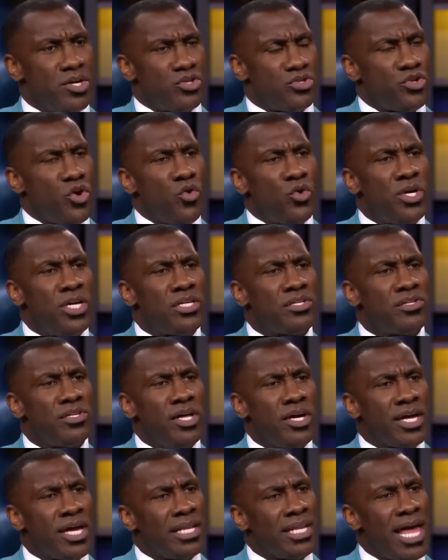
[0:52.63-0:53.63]
So he's
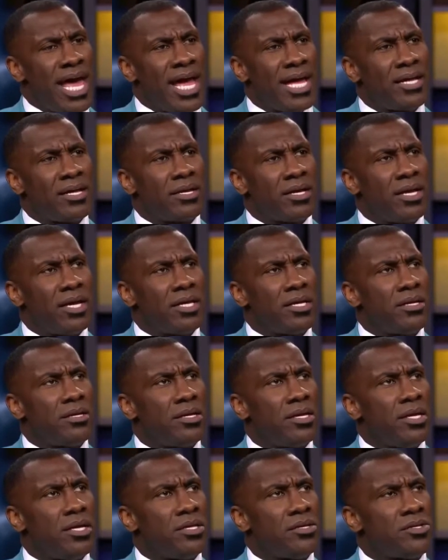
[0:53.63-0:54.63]
looking like,
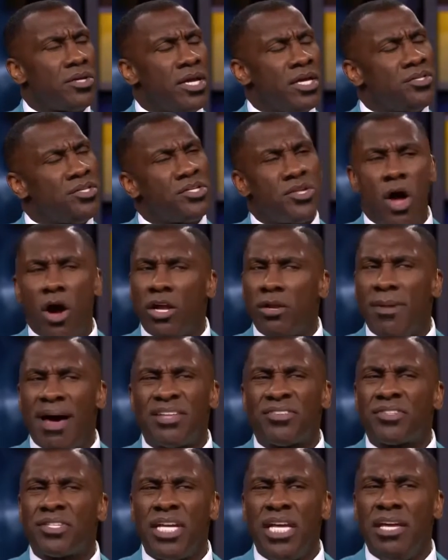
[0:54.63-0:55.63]
is he talking
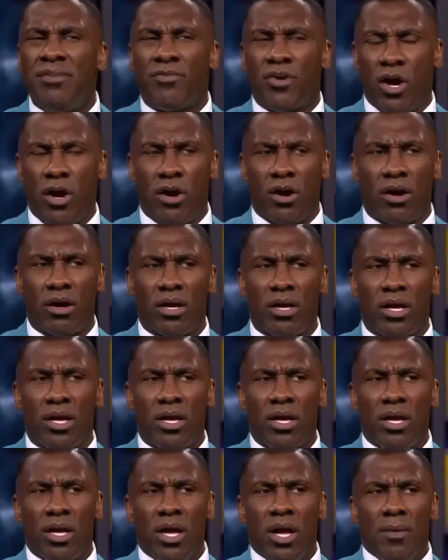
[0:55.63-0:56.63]
about Steve Kerr?
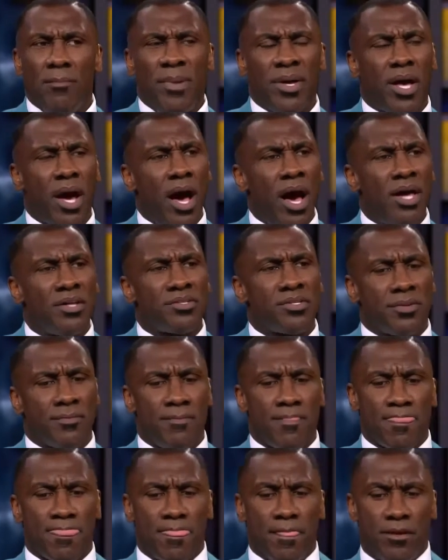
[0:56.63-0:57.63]
Because
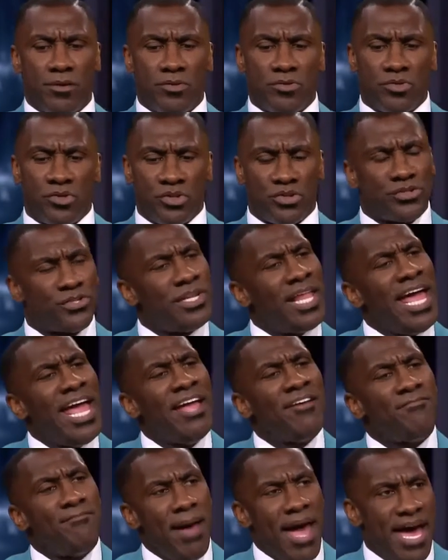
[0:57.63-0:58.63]
the
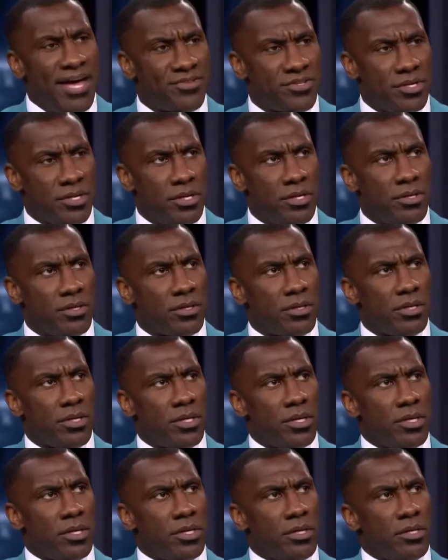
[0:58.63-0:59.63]
slave master,
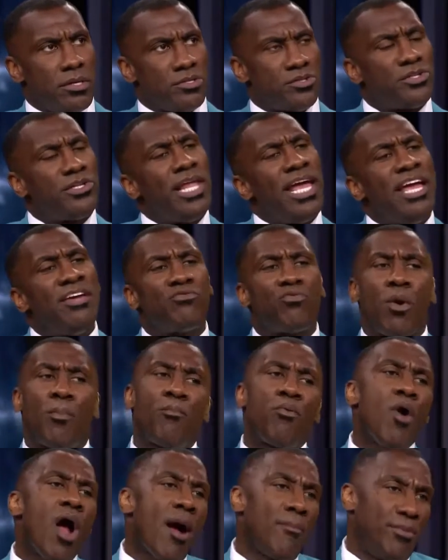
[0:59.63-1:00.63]
slaves were
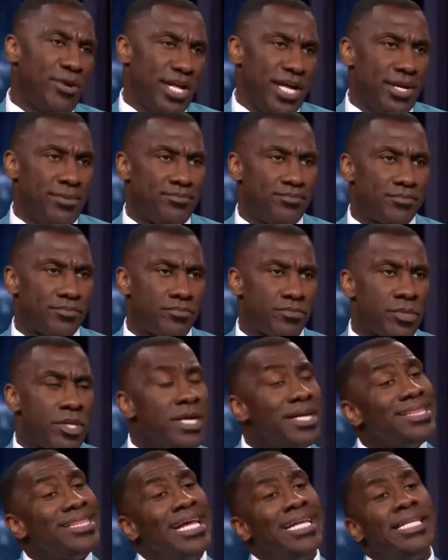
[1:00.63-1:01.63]
property.
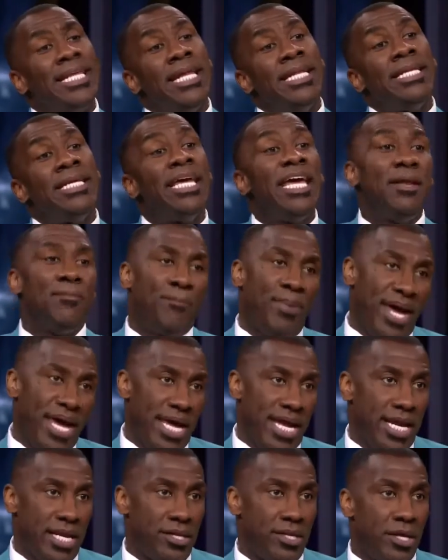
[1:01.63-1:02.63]
They didn't get
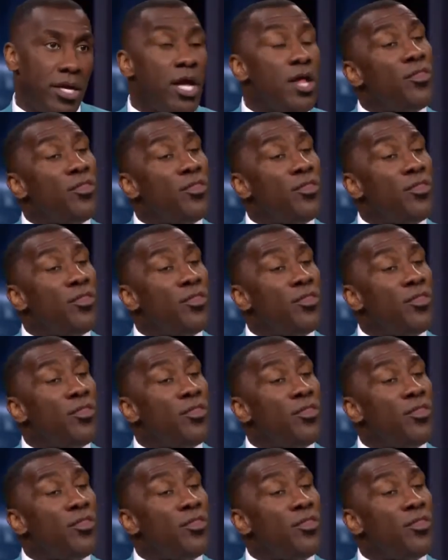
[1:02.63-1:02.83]
paid.